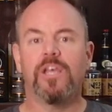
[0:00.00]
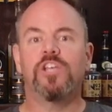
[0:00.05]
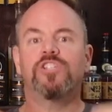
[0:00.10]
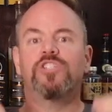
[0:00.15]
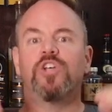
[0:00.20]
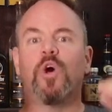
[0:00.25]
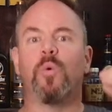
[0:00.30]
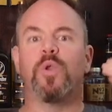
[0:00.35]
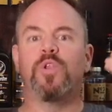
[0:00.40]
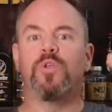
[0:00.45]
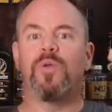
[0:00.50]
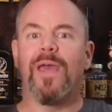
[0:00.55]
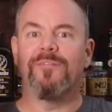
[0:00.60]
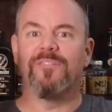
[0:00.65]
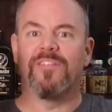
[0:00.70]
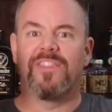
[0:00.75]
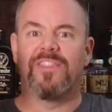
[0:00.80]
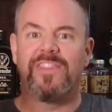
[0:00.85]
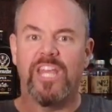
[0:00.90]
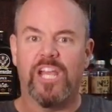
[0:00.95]
So when you have
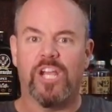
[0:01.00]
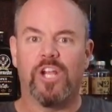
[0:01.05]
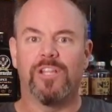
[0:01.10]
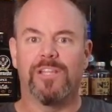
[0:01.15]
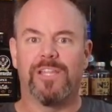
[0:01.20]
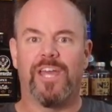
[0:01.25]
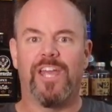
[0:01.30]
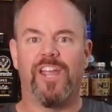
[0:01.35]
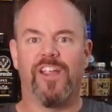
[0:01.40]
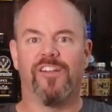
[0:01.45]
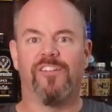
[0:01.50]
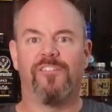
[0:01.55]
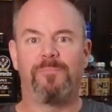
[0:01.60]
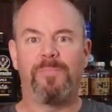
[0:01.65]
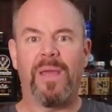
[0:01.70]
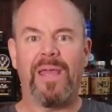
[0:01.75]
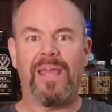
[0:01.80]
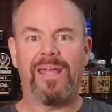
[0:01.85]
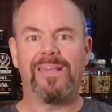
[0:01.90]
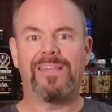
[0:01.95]
a thicker layer of
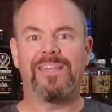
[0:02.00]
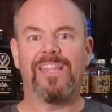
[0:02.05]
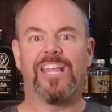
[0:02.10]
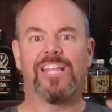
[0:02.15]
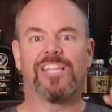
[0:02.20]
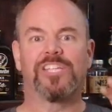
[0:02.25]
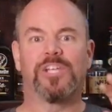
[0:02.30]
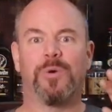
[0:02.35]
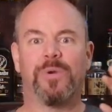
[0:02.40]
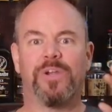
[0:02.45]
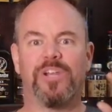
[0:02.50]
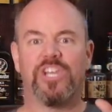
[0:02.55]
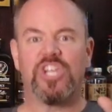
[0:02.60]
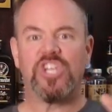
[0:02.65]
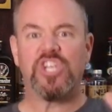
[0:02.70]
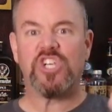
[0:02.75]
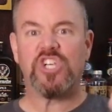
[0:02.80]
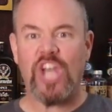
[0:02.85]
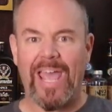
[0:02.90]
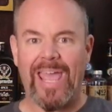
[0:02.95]
paint, it's going to
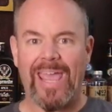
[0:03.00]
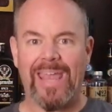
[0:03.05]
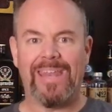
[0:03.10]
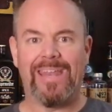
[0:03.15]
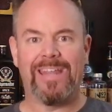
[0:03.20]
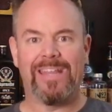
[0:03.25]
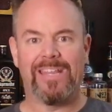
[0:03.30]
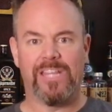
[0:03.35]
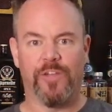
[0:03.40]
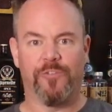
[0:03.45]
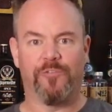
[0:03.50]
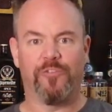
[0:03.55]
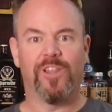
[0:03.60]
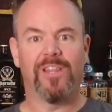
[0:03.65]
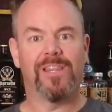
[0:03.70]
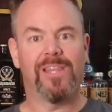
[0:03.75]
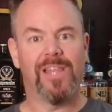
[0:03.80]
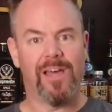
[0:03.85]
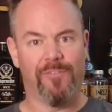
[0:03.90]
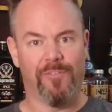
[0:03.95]
shine at a
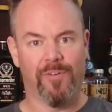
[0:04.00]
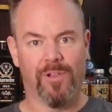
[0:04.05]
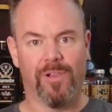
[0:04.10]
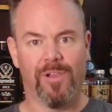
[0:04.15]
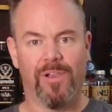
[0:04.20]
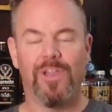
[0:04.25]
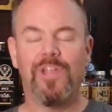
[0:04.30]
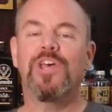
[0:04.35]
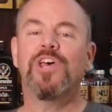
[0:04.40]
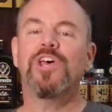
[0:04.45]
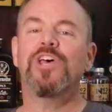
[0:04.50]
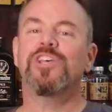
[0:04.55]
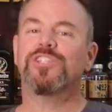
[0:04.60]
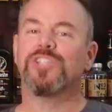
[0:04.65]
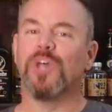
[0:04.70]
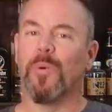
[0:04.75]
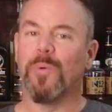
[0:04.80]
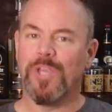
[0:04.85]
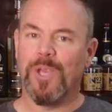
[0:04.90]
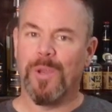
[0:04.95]
different level.
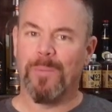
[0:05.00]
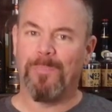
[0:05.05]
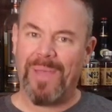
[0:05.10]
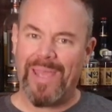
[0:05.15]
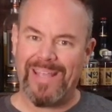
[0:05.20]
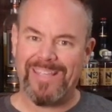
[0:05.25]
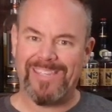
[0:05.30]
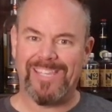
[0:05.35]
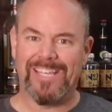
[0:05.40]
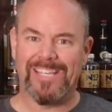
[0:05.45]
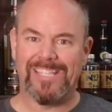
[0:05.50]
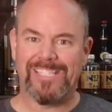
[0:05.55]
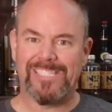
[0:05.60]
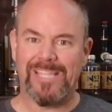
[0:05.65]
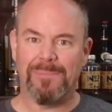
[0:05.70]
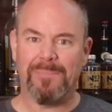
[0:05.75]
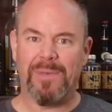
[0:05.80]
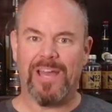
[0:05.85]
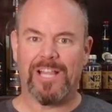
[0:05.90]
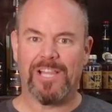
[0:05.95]
So when you're painting a
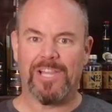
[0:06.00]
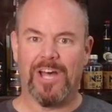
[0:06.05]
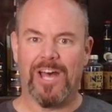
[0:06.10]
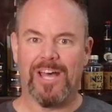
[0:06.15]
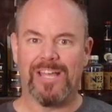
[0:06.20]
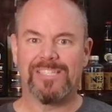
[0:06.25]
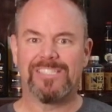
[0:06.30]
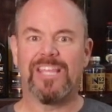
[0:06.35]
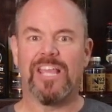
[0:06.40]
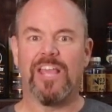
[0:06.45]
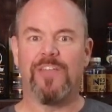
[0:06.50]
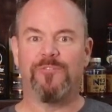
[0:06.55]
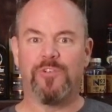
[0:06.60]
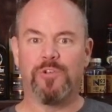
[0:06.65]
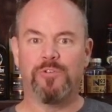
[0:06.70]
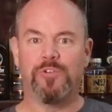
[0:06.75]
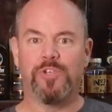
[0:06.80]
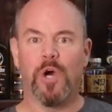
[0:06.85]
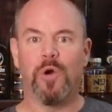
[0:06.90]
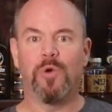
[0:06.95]
semi-gloss, if
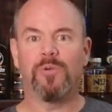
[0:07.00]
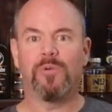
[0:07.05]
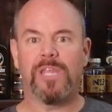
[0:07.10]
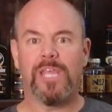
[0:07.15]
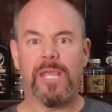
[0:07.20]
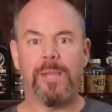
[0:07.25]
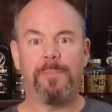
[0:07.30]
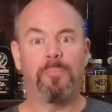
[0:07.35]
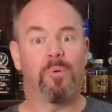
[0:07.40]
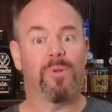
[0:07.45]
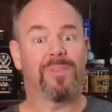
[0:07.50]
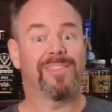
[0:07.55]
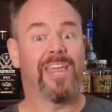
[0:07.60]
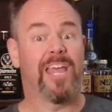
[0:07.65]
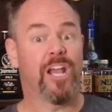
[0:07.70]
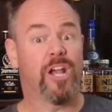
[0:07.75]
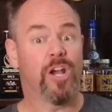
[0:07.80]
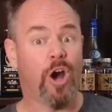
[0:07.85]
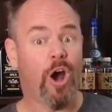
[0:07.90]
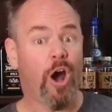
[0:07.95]
you don't keep what
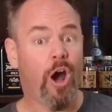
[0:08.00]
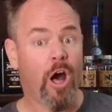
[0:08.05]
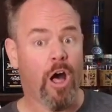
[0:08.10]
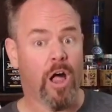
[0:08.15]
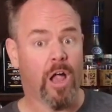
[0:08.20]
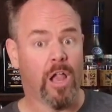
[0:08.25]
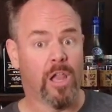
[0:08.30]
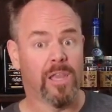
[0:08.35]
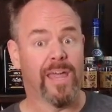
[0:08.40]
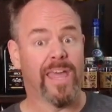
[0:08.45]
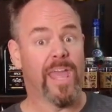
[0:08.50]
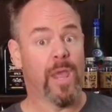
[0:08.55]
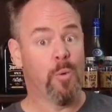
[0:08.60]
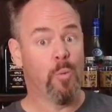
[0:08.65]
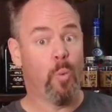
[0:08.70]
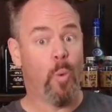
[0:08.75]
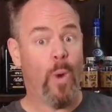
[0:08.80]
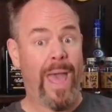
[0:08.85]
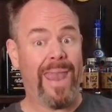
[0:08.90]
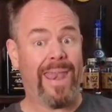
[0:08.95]
they call a
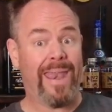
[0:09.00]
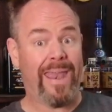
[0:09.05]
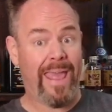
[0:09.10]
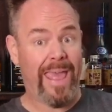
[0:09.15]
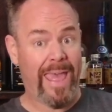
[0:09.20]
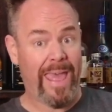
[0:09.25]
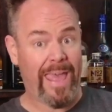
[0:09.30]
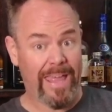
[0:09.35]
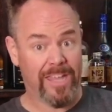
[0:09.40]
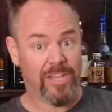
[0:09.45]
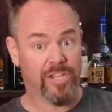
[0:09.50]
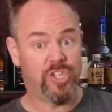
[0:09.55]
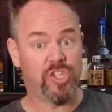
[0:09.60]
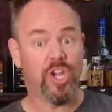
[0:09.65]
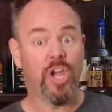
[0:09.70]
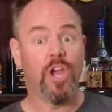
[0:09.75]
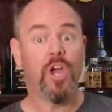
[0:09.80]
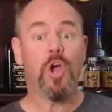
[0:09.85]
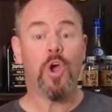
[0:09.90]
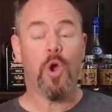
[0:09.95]
wet
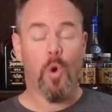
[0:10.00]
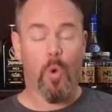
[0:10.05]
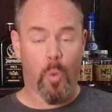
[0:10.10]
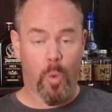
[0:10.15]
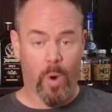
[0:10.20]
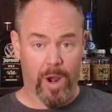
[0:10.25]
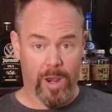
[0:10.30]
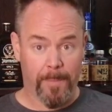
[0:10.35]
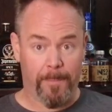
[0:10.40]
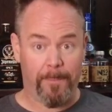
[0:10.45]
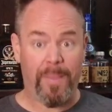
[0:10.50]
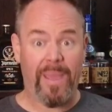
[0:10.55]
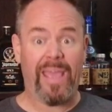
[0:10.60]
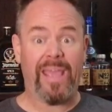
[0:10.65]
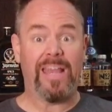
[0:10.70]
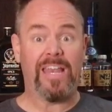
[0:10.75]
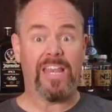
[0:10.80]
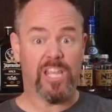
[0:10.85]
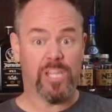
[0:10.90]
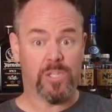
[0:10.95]
edge, where the
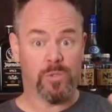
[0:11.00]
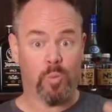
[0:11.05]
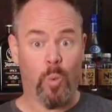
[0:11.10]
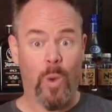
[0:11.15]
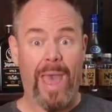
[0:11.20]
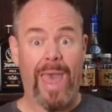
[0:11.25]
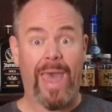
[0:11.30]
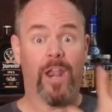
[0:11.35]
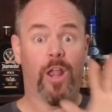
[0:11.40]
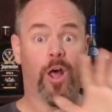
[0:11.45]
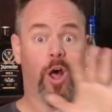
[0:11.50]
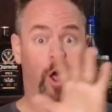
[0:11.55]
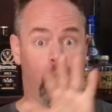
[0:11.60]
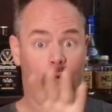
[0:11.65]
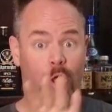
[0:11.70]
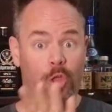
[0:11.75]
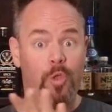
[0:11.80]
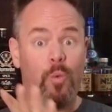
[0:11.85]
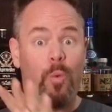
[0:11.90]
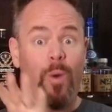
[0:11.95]
paint is wet
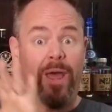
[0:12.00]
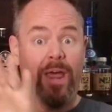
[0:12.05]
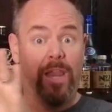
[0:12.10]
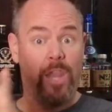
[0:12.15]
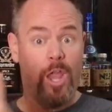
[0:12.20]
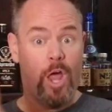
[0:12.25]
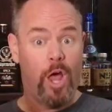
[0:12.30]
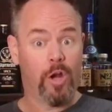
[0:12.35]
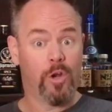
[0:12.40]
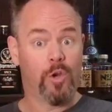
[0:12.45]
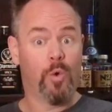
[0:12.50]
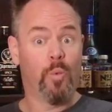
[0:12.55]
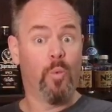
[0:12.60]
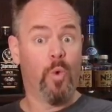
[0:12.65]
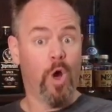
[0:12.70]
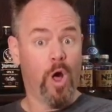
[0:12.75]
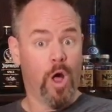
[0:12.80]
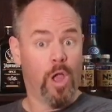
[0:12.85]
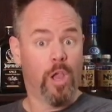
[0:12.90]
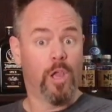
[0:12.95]
all the way along the
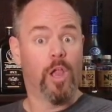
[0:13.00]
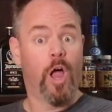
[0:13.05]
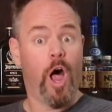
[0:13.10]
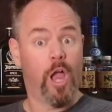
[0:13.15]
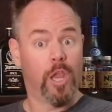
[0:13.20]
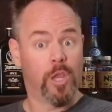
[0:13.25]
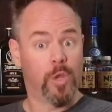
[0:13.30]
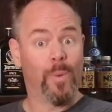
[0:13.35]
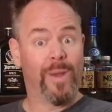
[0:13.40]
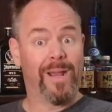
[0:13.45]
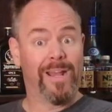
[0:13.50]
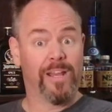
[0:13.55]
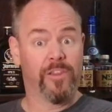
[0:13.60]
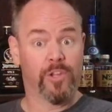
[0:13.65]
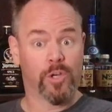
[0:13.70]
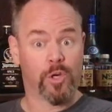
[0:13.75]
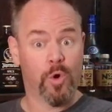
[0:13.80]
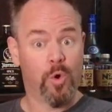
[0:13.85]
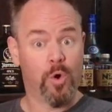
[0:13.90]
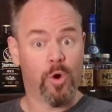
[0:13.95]
wall, all the way to
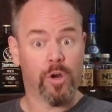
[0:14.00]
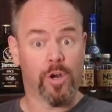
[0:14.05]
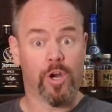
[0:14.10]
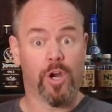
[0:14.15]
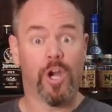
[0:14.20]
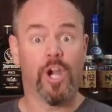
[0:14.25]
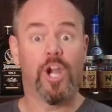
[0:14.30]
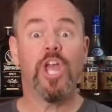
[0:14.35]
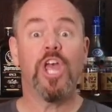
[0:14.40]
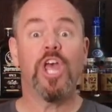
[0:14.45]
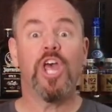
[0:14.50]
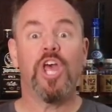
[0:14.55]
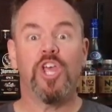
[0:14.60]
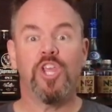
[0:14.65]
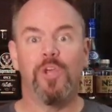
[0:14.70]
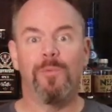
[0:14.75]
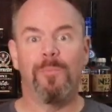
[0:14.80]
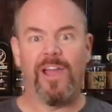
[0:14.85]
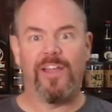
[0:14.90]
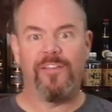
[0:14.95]
the corner,
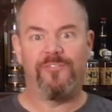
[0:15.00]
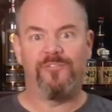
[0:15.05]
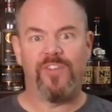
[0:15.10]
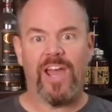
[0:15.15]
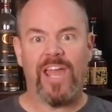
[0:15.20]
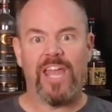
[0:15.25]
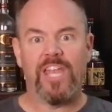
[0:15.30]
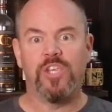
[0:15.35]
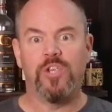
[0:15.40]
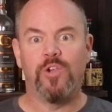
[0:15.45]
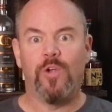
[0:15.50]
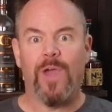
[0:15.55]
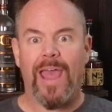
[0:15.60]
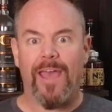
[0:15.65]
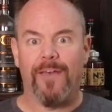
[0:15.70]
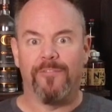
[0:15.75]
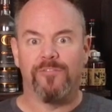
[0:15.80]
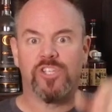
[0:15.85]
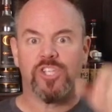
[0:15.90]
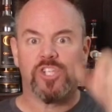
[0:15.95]
you might find you
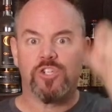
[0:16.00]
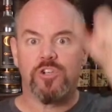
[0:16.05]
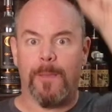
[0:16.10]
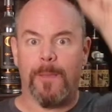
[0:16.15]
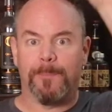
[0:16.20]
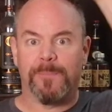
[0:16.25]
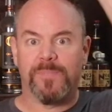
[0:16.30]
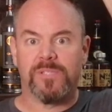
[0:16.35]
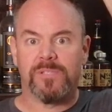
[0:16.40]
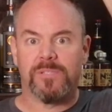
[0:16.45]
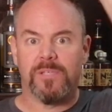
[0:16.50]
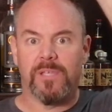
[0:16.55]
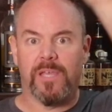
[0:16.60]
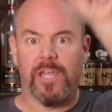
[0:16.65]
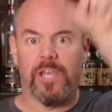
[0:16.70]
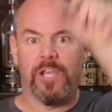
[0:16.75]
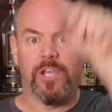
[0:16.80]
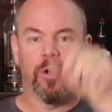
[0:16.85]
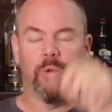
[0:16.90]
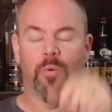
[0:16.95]
have strips
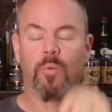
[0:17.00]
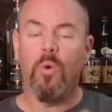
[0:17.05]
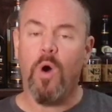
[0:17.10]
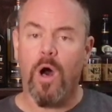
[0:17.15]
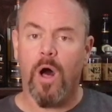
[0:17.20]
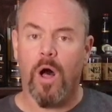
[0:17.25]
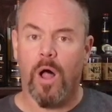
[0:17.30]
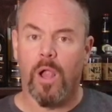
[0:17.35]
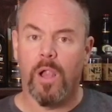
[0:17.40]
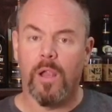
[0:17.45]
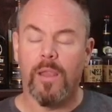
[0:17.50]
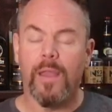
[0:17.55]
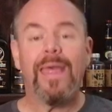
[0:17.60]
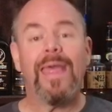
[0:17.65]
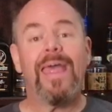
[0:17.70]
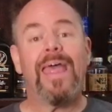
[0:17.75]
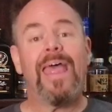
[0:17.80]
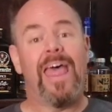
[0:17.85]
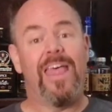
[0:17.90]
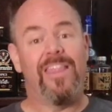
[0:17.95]
in your wall.
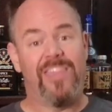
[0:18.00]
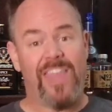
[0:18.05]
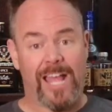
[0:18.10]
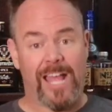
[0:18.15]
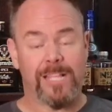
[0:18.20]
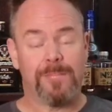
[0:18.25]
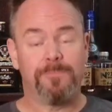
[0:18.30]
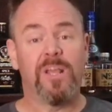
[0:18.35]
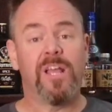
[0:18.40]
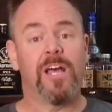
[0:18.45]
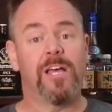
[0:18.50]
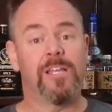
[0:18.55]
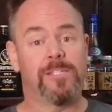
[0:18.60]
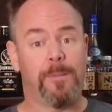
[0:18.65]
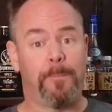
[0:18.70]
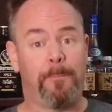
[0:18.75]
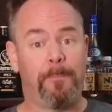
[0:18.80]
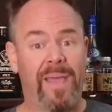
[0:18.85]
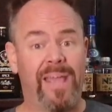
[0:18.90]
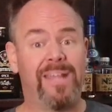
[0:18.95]
And that's because
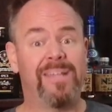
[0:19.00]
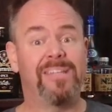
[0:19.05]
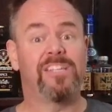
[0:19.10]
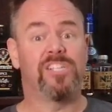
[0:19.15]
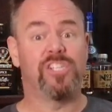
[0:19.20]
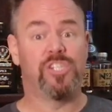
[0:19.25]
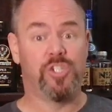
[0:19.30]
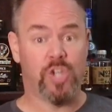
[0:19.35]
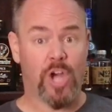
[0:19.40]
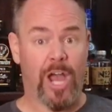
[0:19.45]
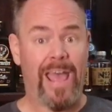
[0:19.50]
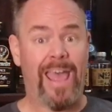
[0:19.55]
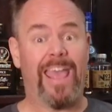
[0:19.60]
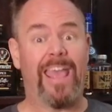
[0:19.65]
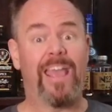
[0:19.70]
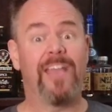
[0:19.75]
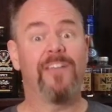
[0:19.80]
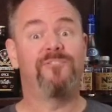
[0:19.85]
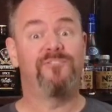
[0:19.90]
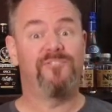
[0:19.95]
the paint is
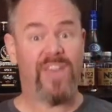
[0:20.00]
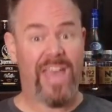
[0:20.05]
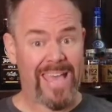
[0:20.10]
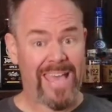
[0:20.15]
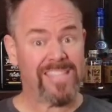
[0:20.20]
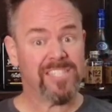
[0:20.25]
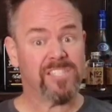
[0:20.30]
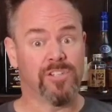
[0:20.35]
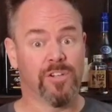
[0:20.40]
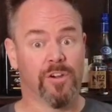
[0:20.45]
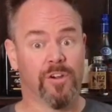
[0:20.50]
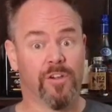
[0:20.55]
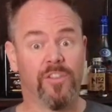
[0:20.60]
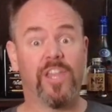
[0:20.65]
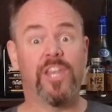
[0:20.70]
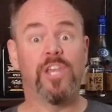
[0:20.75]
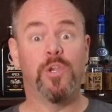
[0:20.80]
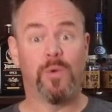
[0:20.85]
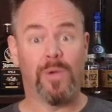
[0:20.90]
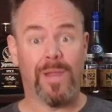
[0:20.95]
drying faster
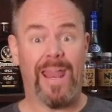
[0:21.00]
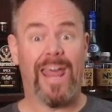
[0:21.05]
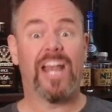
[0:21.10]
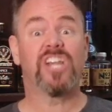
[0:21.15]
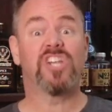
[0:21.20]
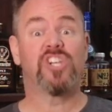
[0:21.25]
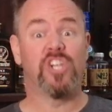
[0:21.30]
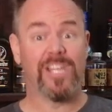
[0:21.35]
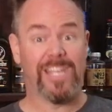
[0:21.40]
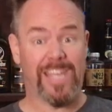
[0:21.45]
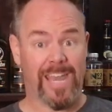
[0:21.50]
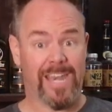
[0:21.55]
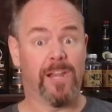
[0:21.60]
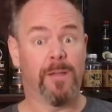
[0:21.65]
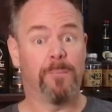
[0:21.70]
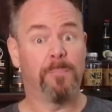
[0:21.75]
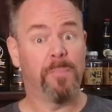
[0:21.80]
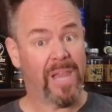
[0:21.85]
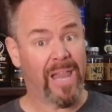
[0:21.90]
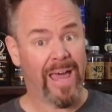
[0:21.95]
than you can actually get
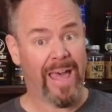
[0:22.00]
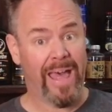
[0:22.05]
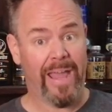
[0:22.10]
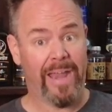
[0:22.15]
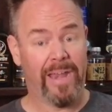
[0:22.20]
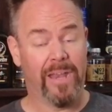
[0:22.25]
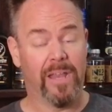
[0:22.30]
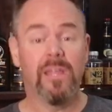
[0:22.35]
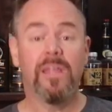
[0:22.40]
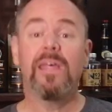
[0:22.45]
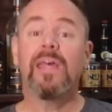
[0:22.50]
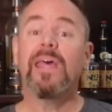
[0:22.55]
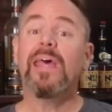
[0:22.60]
it applied.